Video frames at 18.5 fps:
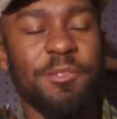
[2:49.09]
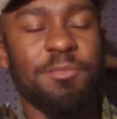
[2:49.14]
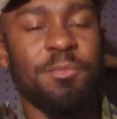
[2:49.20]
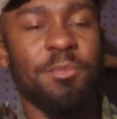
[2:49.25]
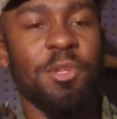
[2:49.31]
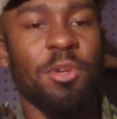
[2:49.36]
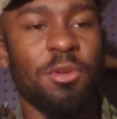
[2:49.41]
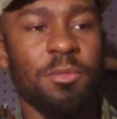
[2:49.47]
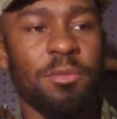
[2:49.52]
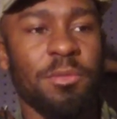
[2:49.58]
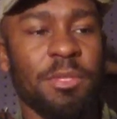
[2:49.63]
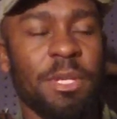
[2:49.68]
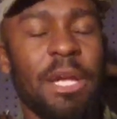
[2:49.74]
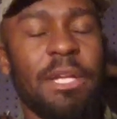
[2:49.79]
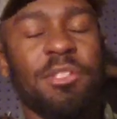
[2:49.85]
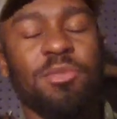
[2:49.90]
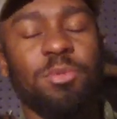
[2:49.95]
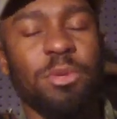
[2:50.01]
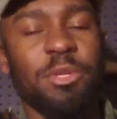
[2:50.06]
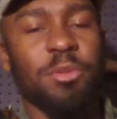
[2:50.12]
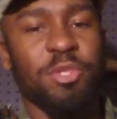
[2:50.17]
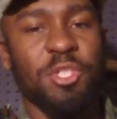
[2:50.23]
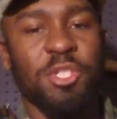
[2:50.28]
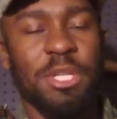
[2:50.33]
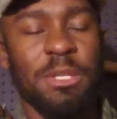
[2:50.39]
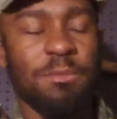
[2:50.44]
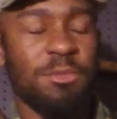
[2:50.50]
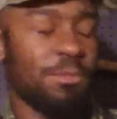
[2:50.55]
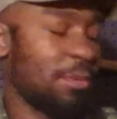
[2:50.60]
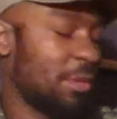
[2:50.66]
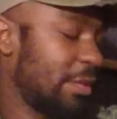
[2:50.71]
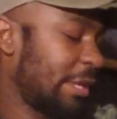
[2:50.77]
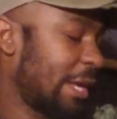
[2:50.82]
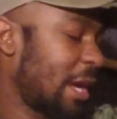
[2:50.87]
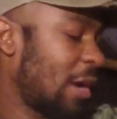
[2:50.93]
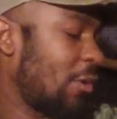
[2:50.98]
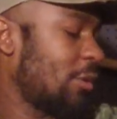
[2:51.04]
you know not to where it will keep
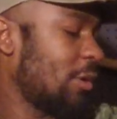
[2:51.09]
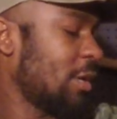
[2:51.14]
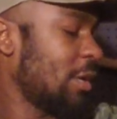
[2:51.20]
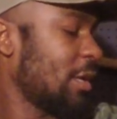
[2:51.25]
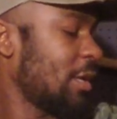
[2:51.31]
spilling out.